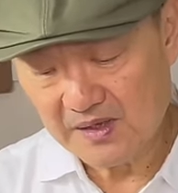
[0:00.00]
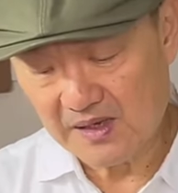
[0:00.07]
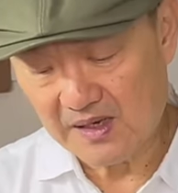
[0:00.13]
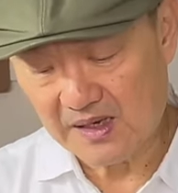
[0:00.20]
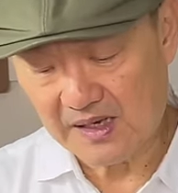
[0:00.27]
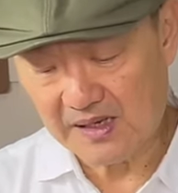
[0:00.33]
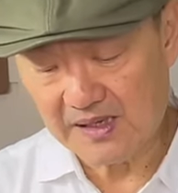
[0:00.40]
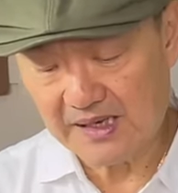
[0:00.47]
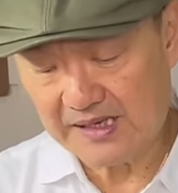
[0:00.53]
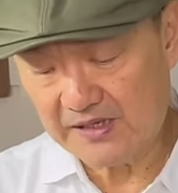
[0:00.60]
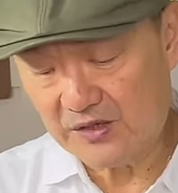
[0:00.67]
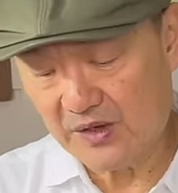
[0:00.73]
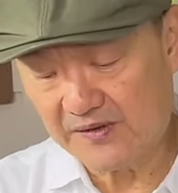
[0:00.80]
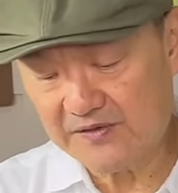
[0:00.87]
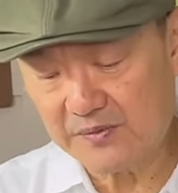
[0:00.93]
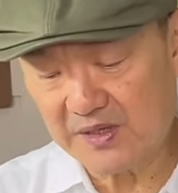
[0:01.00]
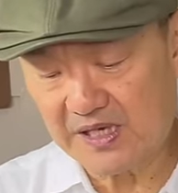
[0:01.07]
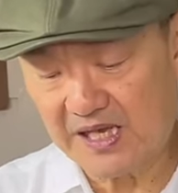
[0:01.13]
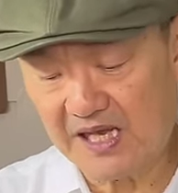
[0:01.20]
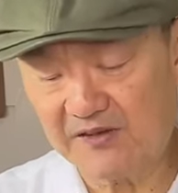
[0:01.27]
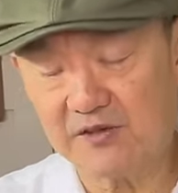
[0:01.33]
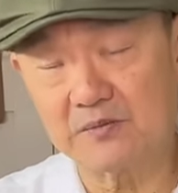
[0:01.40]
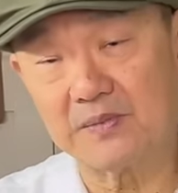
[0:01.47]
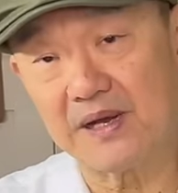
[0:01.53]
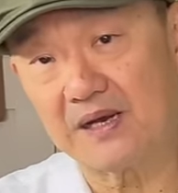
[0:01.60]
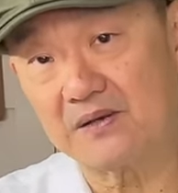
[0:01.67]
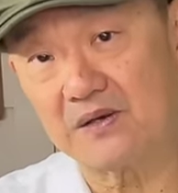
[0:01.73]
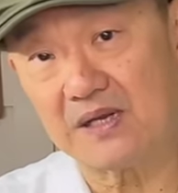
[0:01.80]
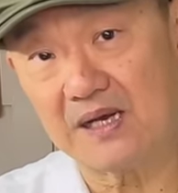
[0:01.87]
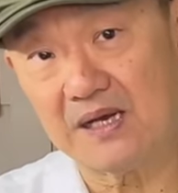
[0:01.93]
And you have to be careful
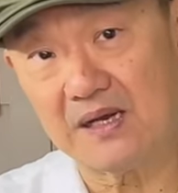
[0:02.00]
about